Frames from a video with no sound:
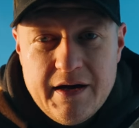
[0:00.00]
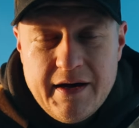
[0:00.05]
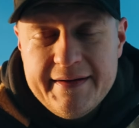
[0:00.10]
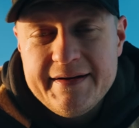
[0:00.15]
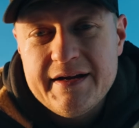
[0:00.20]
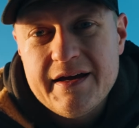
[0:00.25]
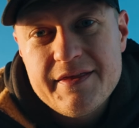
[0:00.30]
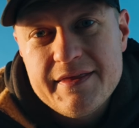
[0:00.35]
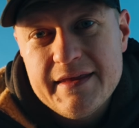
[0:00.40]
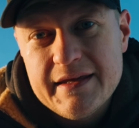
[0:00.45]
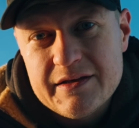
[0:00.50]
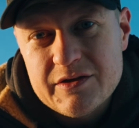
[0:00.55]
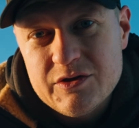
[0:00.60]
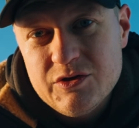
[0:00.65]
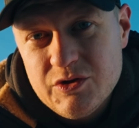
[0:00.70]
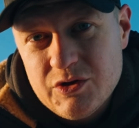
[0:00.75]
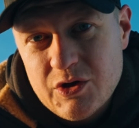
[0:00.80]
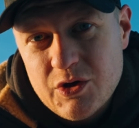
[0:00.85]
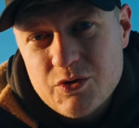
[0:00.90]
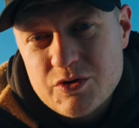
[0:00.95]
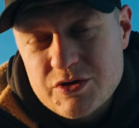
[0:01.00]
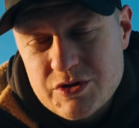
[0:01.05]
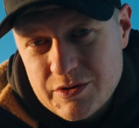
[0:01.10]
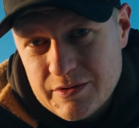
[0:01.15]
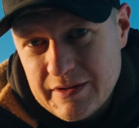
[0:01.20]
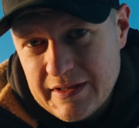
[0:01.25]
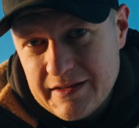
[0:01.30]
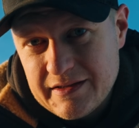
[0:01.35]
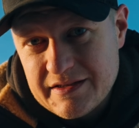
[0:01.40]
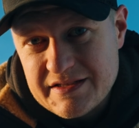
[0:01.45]
And I think those
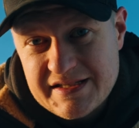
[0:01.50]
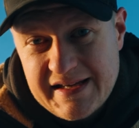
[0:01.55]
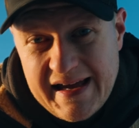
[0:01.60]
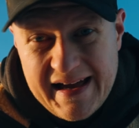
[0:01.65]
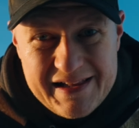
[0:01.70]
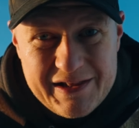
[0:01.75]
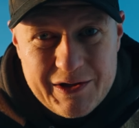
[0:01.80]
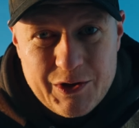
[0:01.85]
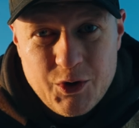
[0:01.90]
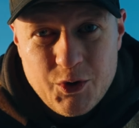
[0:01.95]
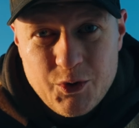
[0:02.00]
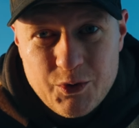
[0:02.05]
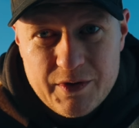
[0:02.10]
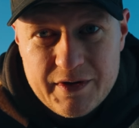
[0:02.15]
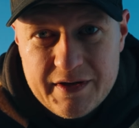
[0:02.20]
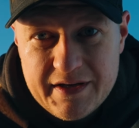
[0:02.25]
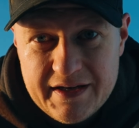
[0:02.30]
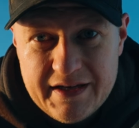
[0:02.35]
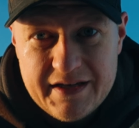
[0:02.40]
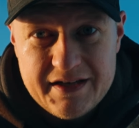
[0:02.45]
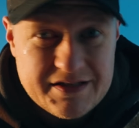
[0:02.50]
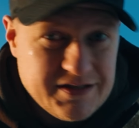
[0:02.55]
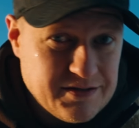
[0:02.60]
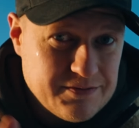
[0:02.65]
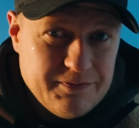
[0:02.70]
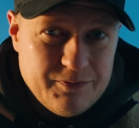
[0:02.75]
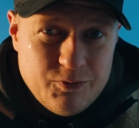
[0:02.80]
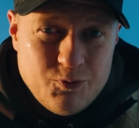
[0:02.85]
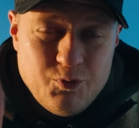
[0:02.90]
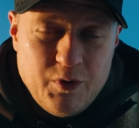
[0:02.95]
things alone is
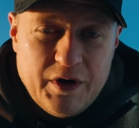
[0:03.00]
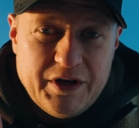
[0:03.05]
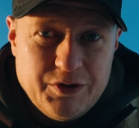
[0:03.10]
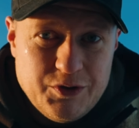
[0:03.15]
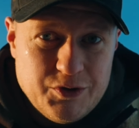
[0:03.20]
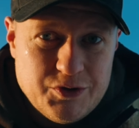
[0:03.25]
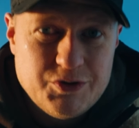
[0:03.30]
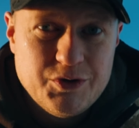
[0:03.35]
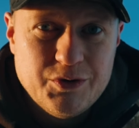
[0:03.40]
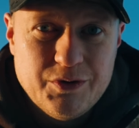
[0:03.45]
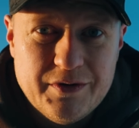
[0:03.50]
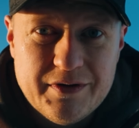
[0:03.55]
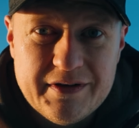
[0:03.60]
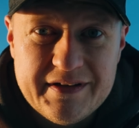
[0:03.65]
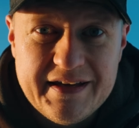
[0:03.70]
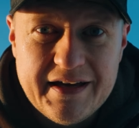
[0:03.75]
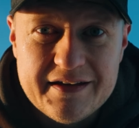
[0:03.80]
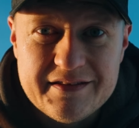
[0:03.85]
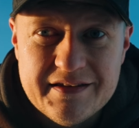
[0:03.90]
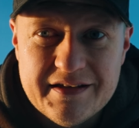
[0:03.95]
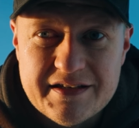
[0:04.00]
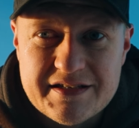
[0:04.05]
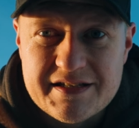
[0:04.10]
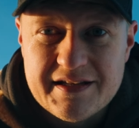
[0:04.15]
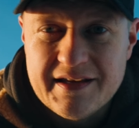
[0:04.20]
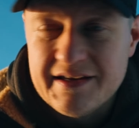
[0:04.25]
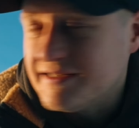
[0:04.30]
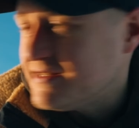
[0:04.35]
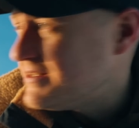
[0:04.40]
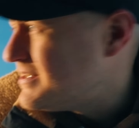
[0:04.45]
why you should get this
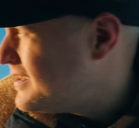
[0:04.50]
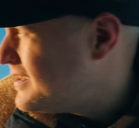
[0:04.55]
lens.